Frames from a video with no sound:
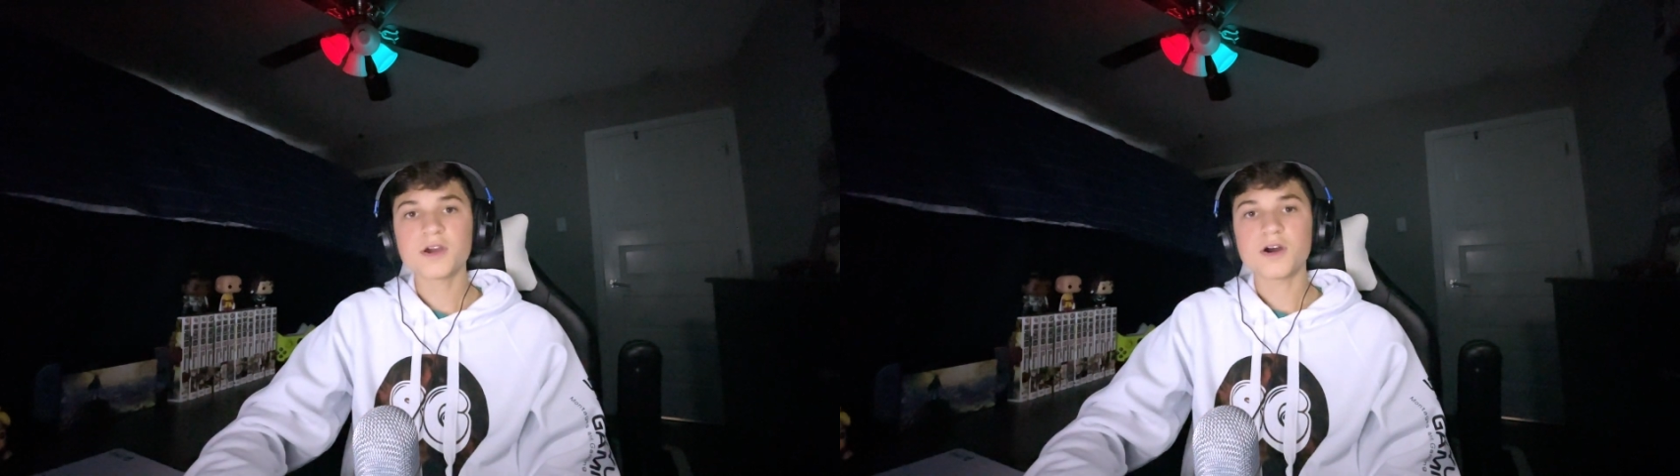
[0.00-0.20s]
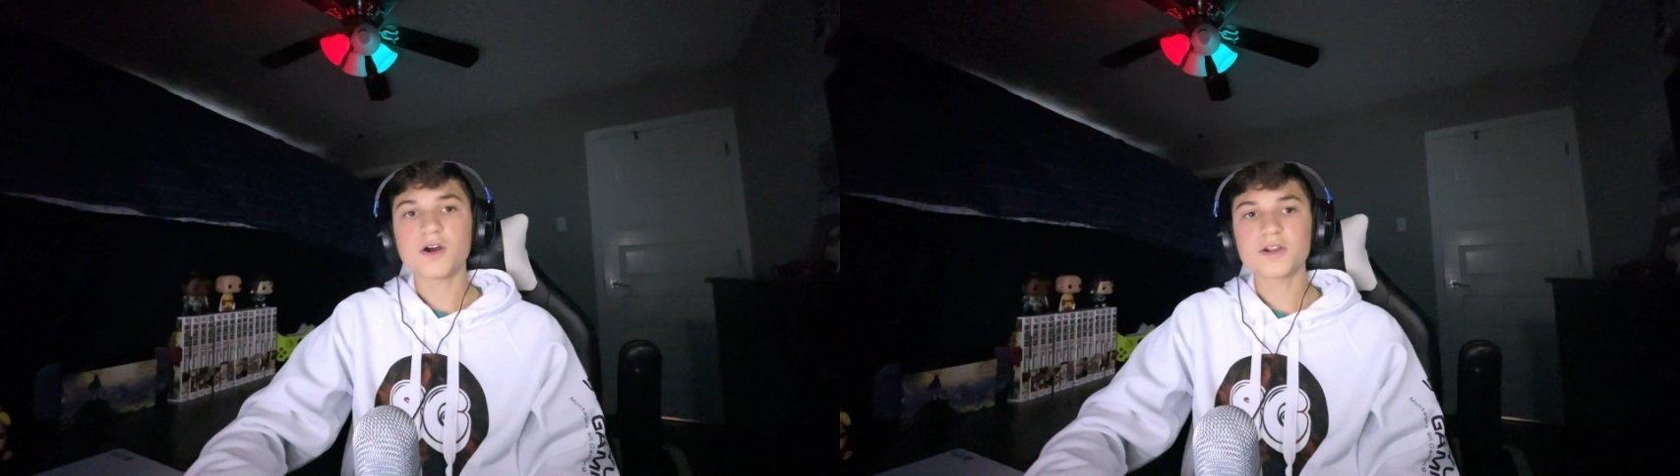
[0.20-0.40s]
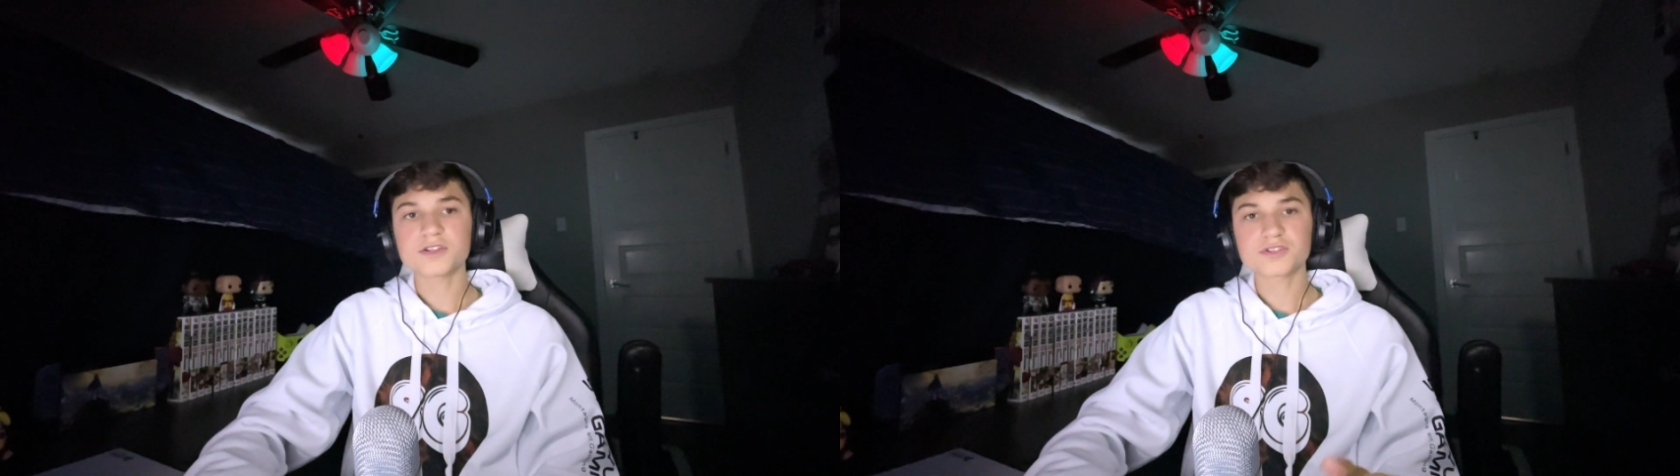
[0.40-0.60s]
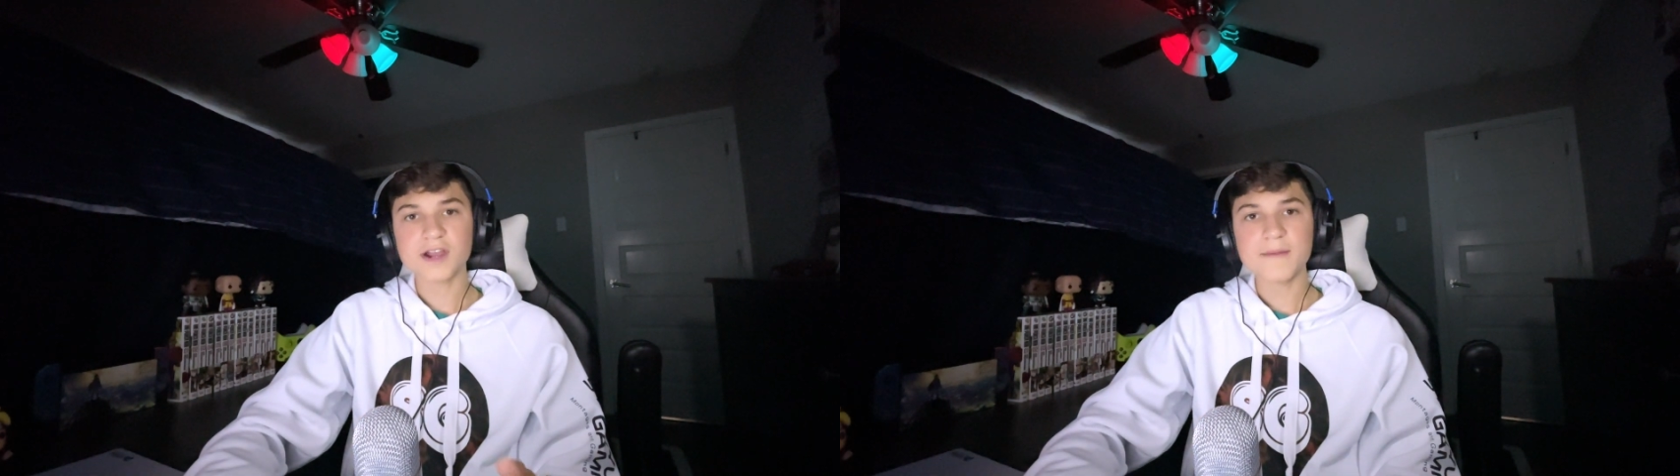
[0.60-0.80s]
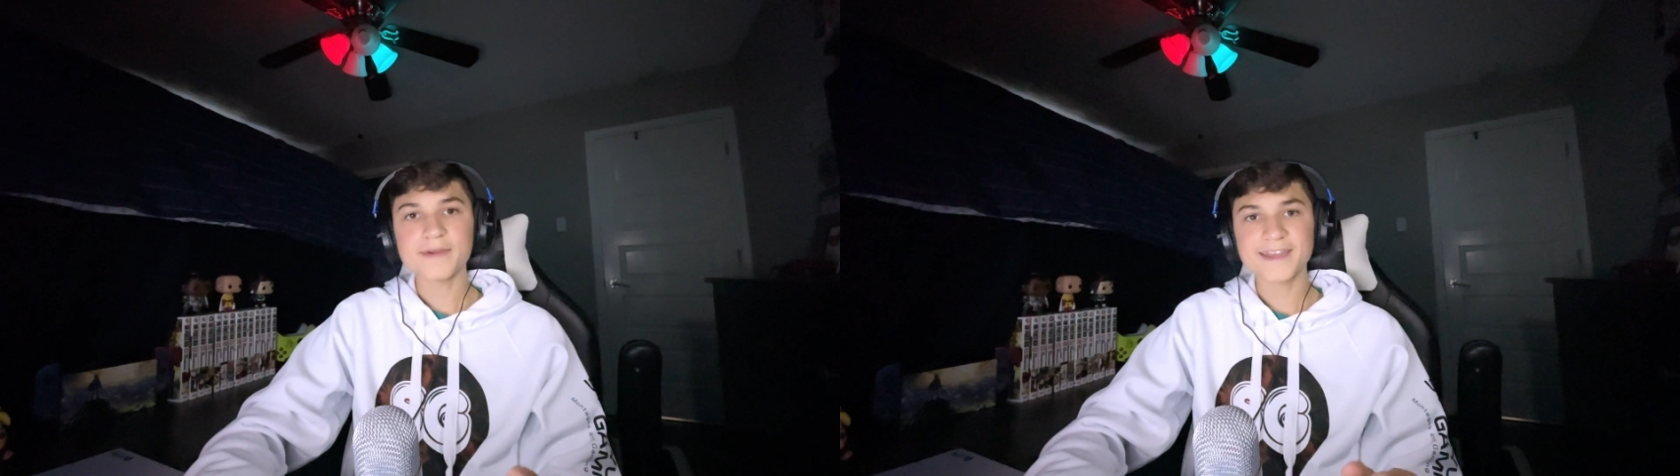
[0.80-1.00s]
our
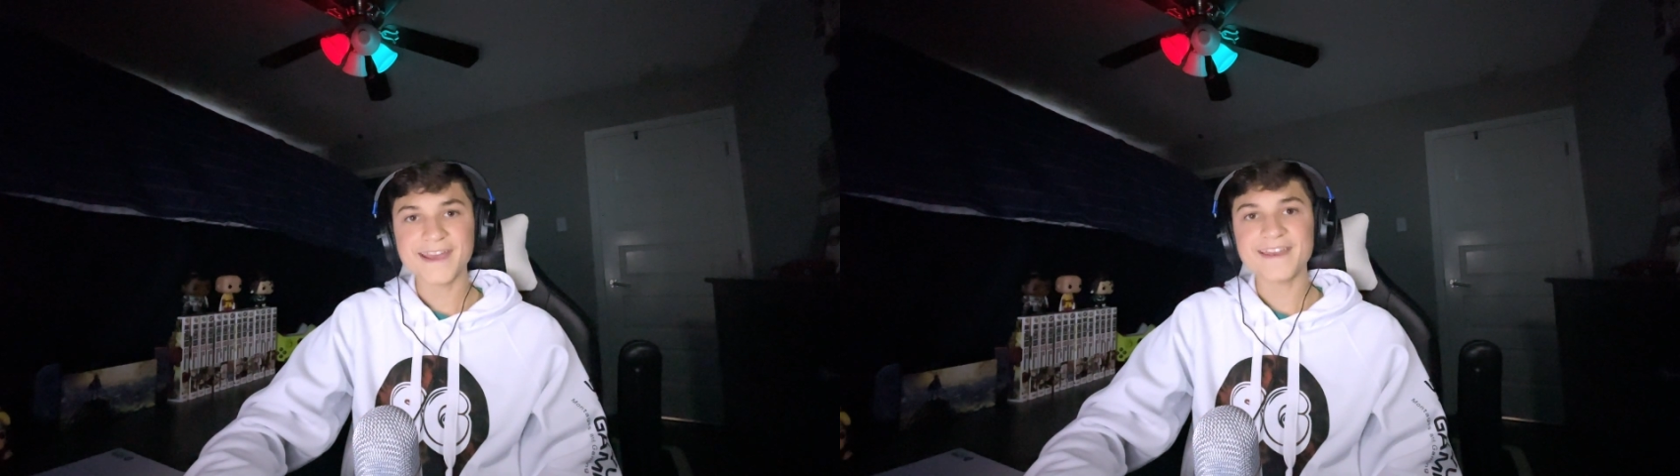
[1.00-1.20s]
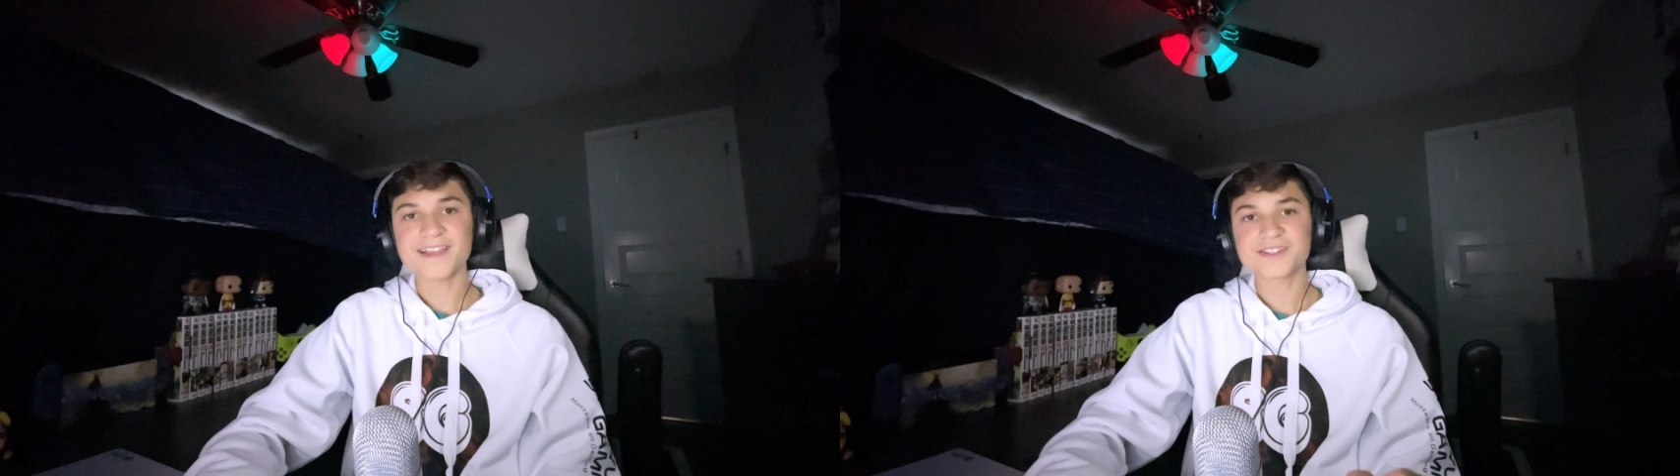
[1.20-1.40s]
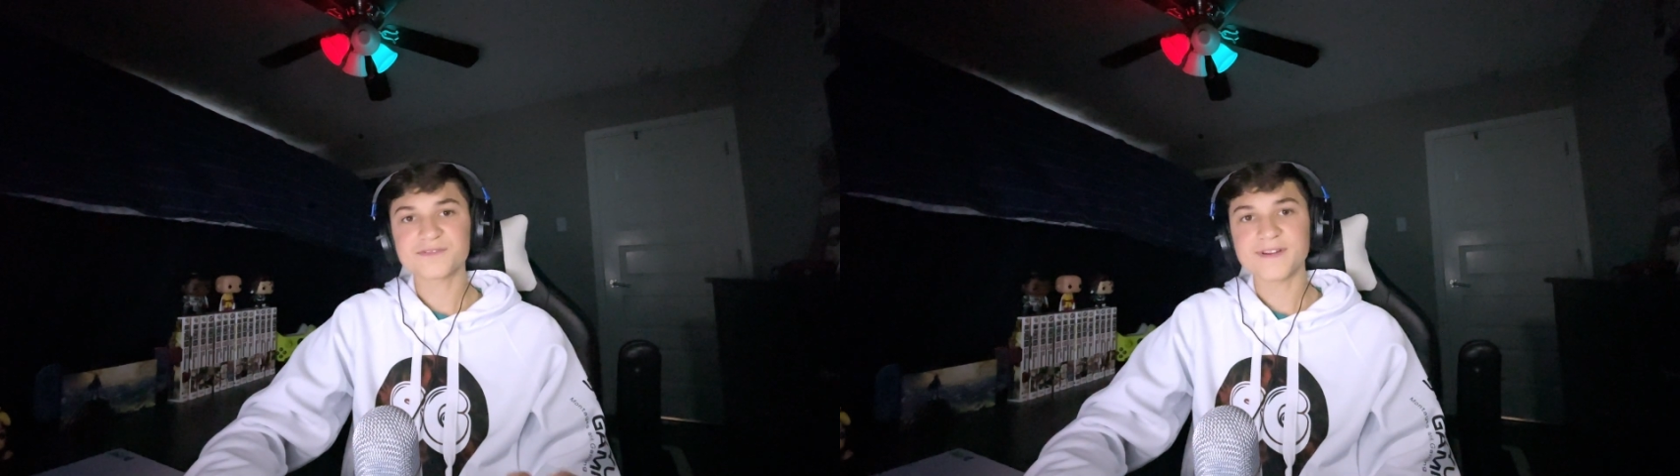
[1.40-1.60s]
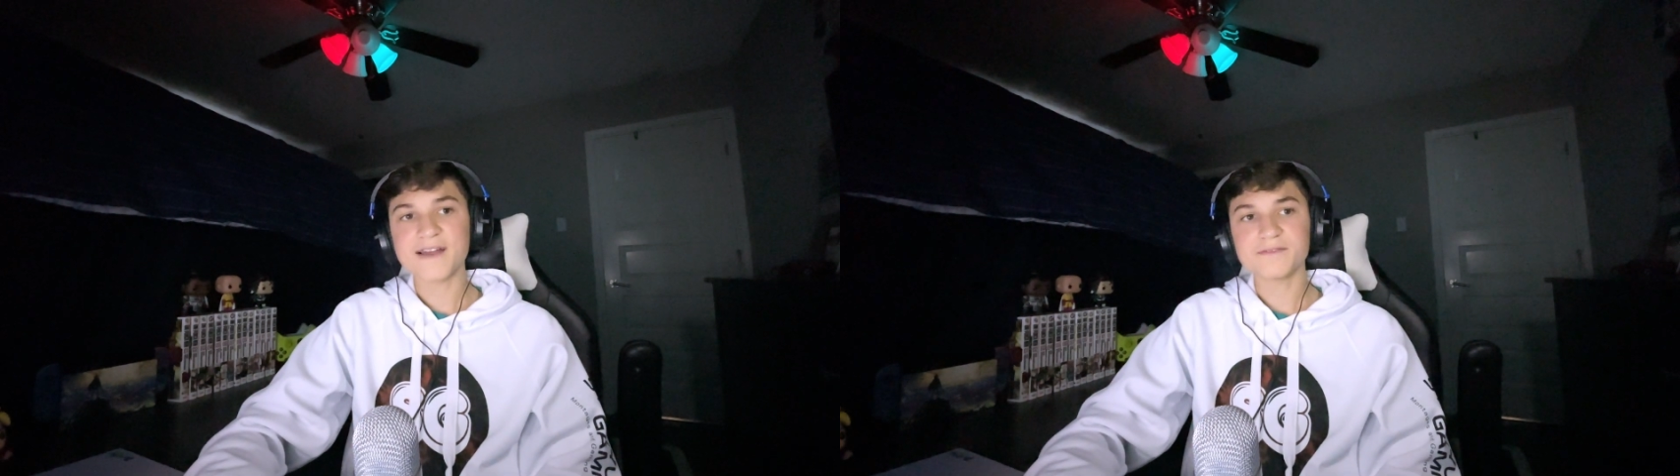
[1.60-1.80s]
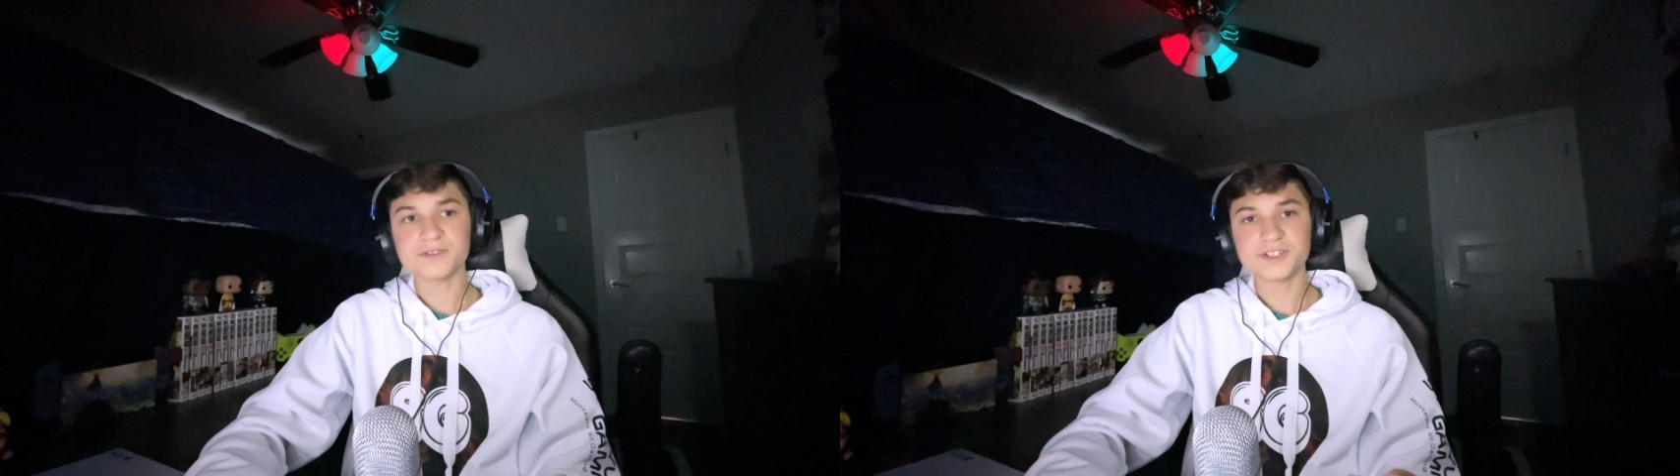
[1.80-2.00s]
Scrap Mechanics Survival